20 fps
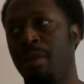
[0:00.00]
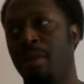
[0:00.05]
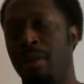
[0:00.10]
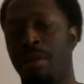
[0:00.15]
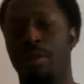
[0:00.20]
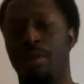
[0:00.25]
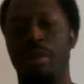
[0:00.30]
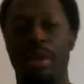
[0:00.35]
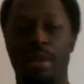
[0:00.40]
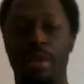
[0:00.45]

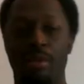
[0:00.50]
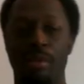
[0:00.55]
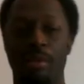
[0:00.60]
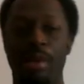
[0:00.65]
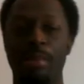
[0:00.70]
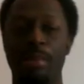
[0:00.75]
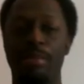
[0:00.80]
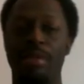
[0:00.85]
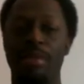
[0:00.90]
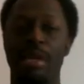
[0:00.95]
creating
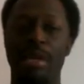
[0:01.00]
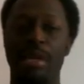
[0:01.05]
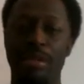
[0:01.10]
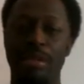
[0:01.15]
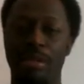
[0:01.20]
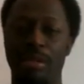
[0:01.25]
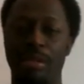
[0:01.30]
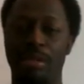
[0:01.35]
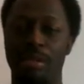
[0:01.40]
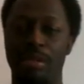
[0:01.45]

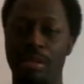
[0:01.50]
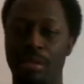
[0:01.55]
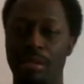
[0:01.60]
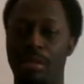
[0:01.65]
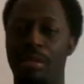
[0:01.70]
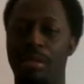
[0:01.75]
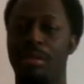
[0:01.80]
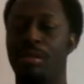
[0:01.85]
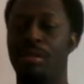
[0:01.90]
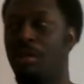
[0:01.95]
websites,
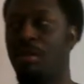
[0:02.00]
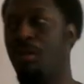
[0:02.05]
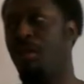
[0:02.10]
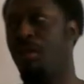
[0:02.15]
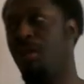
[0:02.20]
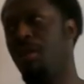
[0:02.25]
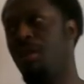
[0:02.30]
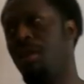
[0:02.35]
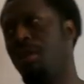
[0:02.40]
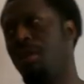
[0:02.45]

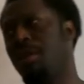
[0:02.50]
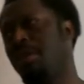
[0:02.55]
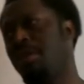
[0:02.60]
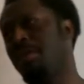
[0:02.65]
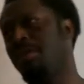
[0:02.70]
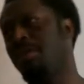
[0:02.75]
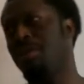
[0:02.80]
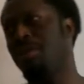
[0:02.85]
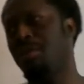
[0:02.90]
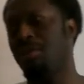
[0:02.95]
or
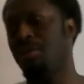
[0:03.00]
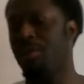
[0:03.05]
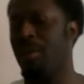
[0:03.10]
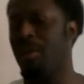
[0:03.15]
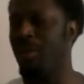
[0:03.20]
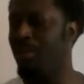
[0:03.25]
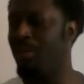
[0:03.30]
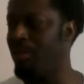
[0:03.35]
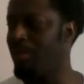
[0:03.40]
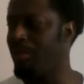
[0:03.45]

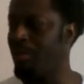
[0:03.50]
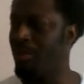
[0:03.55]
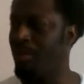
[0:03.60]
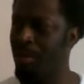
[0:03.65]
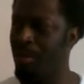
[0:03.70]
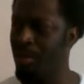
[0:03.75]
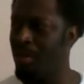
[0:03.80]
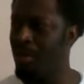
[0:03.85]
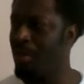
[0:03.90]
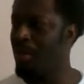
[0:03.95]
what
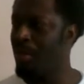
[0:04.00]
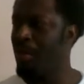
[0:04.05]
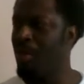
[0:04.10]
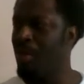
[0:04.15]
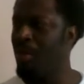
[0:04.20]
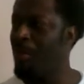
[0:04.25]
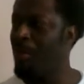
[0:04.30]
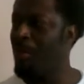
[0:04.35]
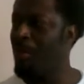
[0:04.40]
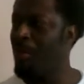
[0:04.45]
else?
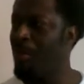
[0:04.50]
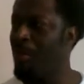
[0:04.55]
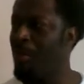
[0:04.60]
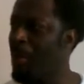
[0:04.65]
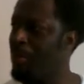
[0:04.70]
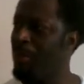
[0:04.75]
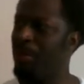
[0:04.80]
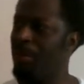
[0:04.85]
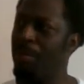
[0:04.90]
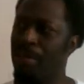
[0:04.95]
Might
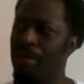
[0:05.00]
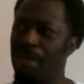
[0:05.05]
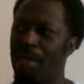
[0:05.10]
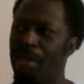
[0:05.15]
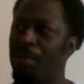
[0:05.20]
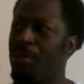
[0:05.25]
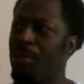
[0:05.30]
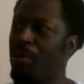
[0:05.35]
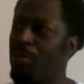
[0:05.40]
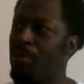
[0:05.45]
be a meetup
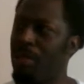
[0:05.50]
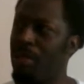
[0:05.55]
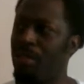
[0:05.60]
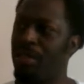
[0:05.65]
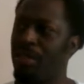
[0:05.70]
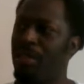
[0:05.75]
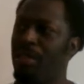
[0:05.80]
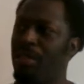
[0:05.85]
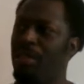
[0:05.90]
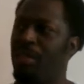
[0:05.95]
group
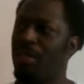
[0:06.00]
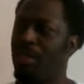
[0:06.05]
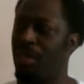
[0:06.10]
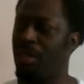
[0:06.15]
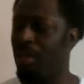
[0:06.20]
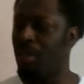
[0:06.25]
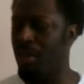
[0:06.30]
that's into